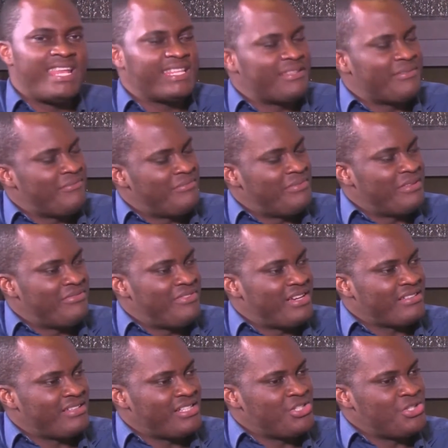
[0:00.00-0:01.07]
the
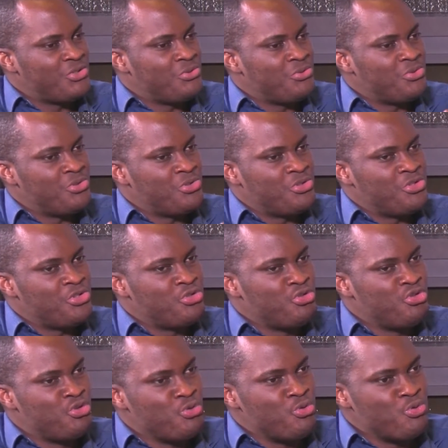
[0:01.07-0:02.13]
fact that you
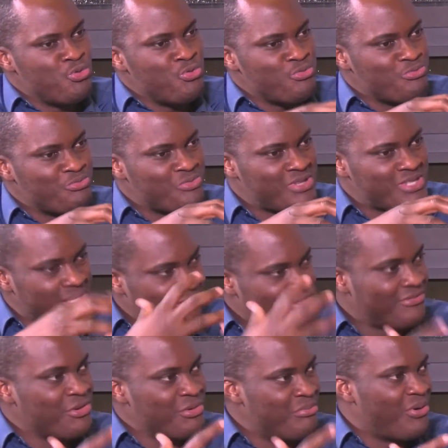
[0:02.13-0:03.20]
do some
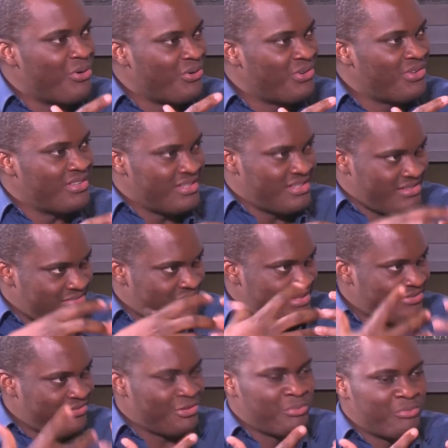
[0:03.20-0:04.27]
football.
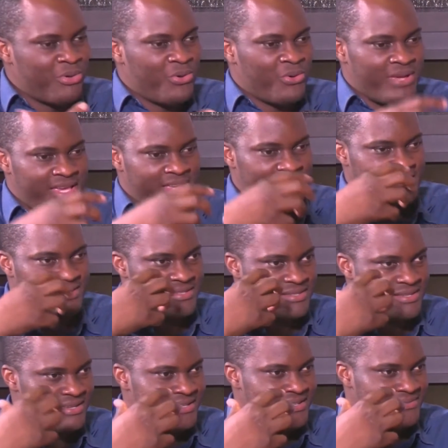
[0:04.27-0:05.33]
The football
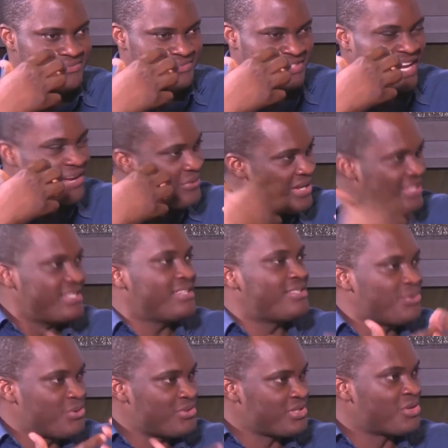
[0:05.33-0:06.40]
is directed
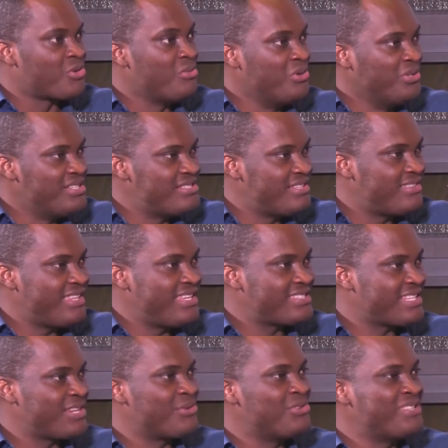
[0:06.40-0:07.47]
towards the community,
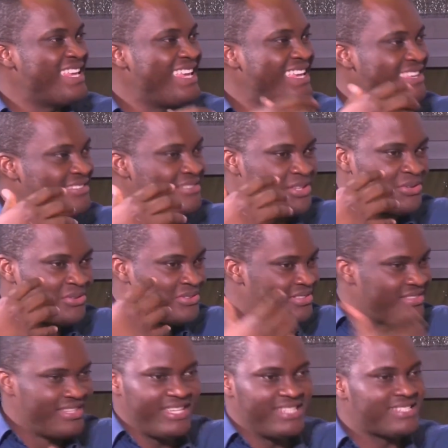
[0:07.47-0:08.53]
things that are going to,
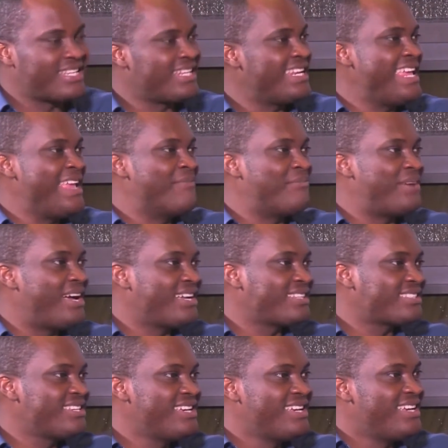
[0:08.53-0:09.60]
instantly impact,